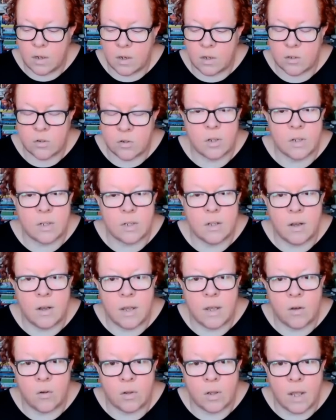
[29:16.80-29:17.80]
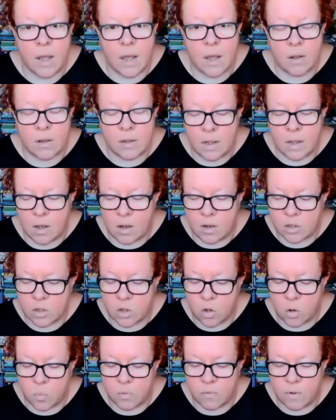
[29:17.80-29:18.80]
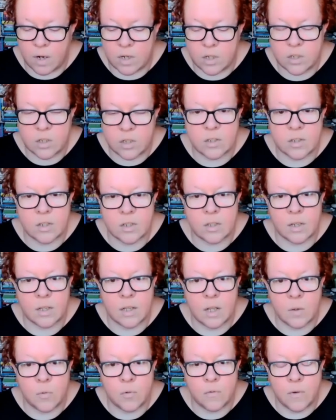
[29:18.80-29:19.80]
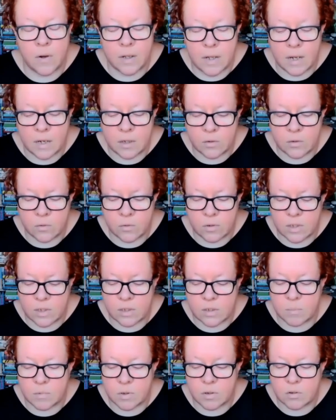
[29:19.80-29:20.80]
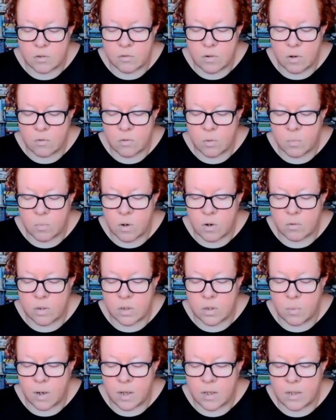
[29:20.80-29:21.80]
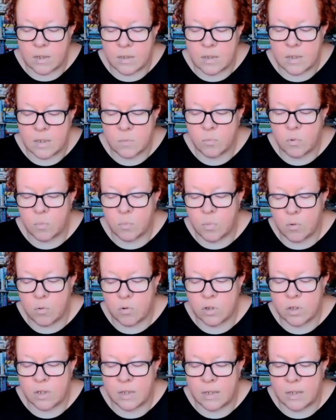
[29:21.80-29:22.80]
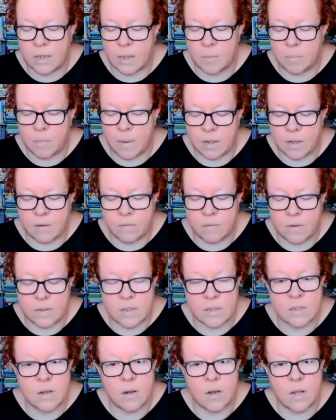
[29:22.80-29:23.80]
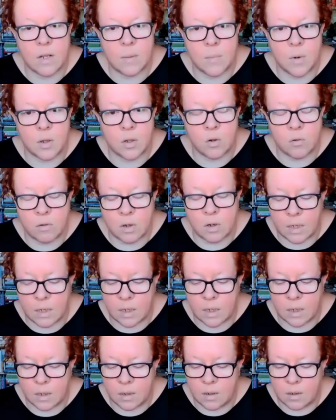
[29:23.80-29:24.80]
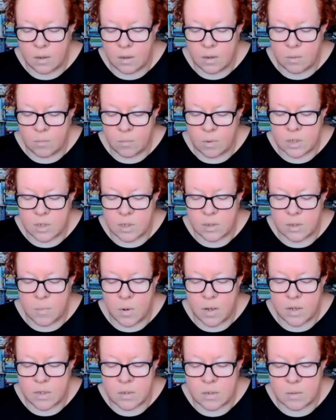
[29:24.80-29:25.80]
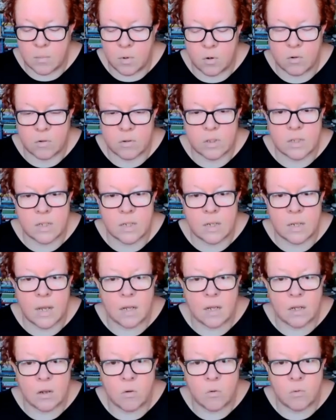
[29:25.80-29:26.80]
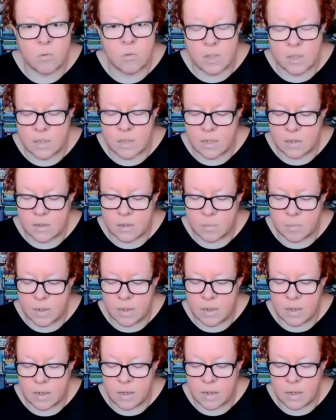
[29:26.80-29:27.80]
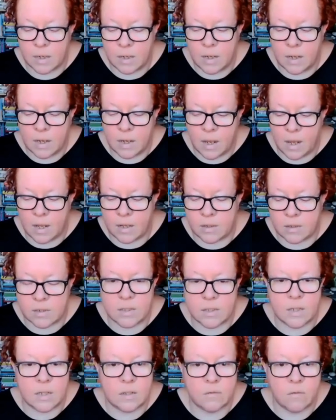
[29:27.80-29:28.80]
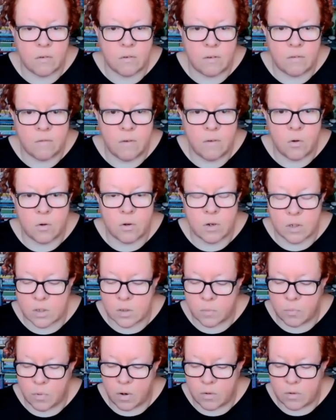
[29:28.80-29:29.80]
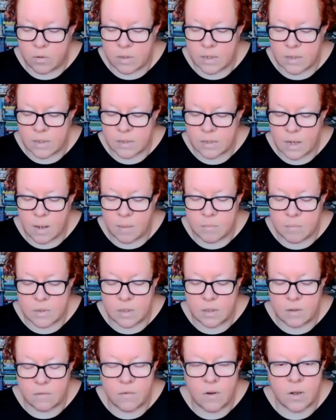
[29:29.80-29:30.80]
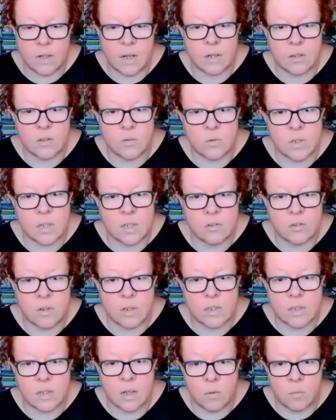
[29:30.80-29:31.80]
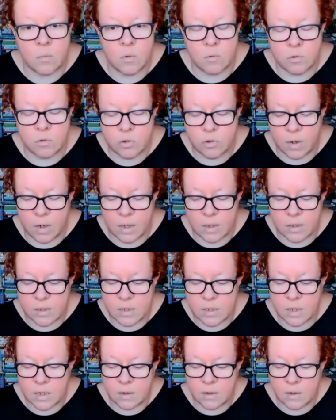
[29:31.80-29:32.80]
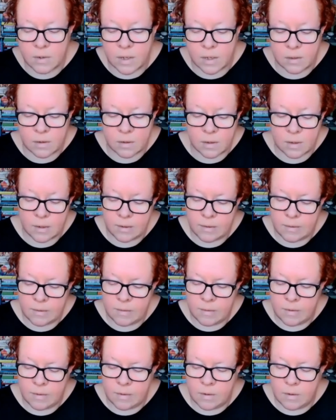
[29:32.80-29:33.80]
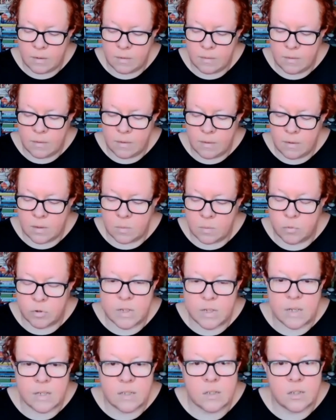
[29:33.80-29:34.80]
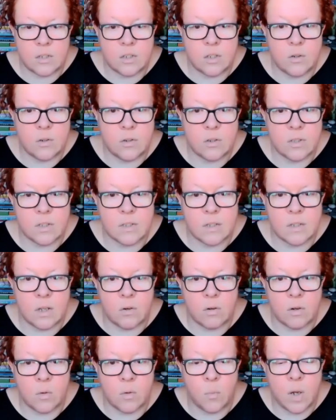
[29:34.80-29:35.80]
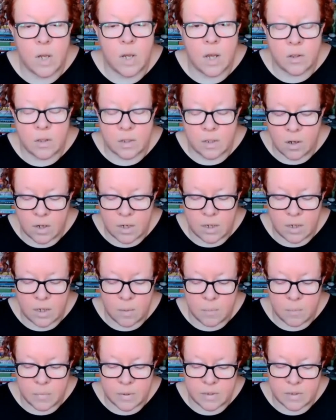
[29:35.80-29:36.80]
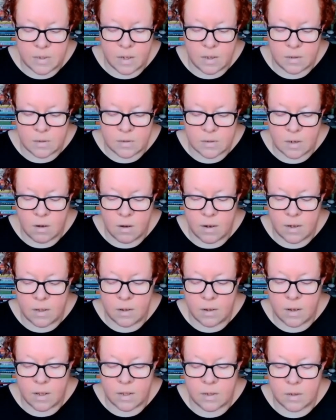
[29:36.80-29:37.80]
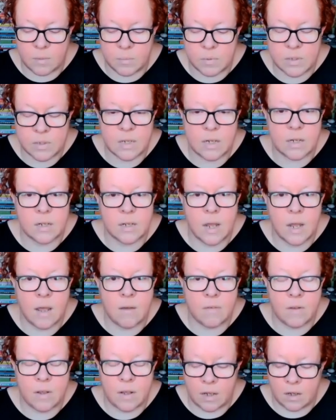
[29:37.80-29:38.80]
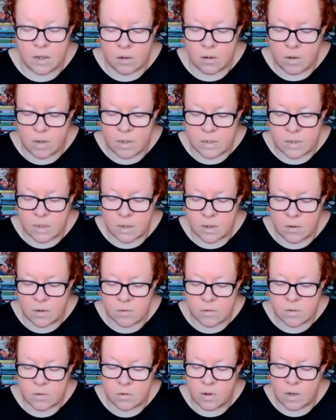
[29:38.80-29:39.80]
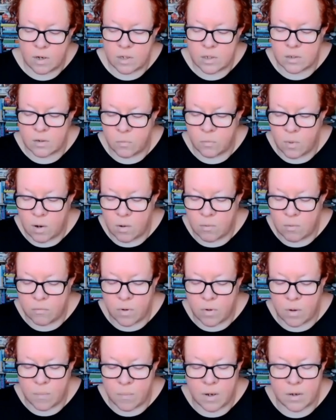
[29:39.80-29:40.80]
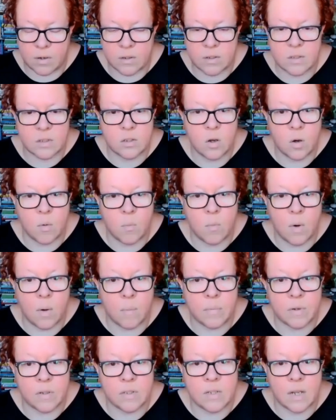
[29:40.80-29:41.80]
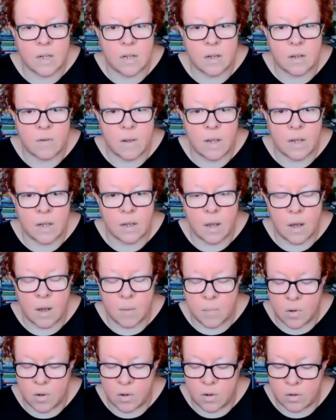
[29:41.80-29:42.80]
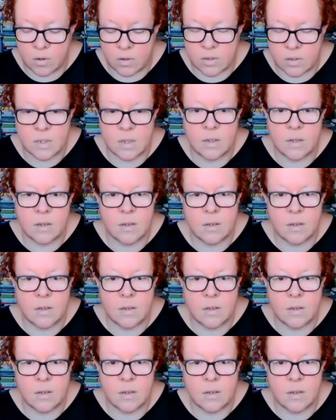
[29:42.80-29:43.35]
It shone a light on how large corporations and the global financial system control the world in a way that disproportionately benefits a tiny minority, which undermines democracy and causes instability, hence these very focused protest camps in the financial districts like Wall Street and the City of London. The protesters used the slogan, "We are the 99%, to highlight the obscene and ever increasing concentration of wealth amongst the top 1% of income earners.